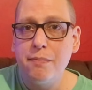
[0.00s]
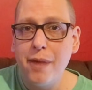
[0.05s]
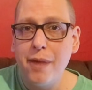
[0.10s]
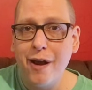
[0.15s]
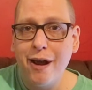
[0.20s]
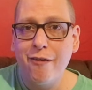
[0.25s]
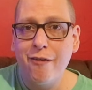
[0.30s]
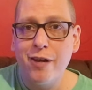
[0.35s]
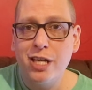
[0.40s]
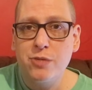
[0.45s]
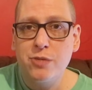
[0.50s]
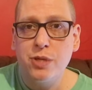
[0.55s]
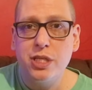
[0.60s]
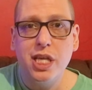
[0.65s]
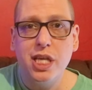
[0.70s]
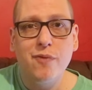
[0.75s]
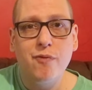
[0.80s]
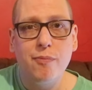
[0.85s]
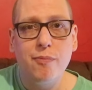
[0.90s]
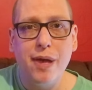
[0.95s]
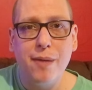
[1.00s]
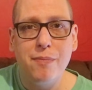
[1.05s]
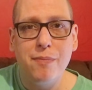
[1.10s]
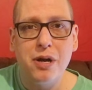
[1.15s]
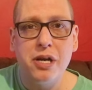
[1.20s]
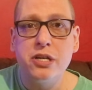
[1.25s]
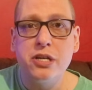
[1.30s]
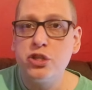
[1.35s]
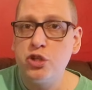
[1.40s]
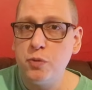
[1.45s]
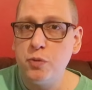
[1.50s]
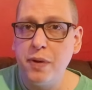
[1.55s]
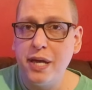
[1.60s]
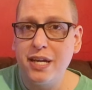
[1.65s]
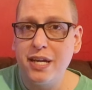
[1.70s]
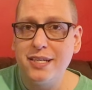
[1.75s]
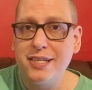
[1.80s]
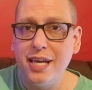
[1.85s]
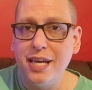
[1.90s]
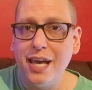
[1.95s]
Merry Christmas, and remember,
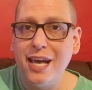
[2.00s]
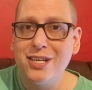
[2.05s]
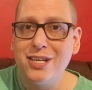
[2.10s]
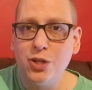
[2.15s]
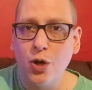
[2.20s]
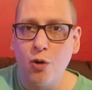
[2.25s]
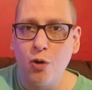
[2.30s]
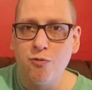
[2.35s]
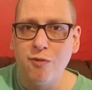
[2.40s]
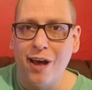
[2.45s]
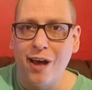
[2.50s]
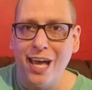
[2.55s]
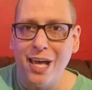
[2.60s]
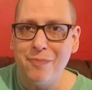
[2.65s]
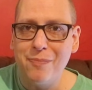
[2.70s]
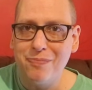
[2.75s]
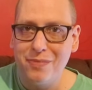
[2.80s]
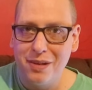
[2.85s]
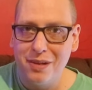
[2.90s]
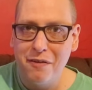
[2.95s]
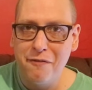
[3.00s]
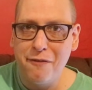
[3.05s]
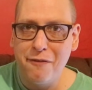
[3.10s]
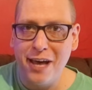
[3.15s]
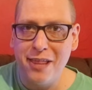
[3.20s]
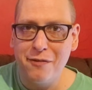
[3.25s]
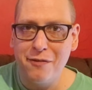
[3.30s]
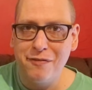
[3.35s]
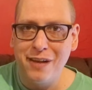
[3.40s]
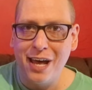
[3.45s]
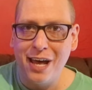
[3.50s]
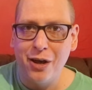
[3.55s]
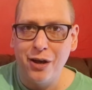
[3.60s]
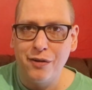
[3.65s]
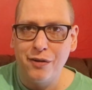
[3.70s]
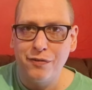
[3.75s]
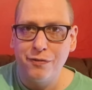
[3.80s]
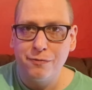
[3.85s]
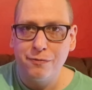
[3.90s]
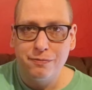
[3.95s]
stupidity is not a right. Fight the Flat
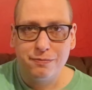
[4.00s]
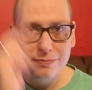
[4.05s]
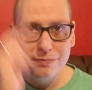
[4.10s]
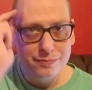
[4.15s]
Earth.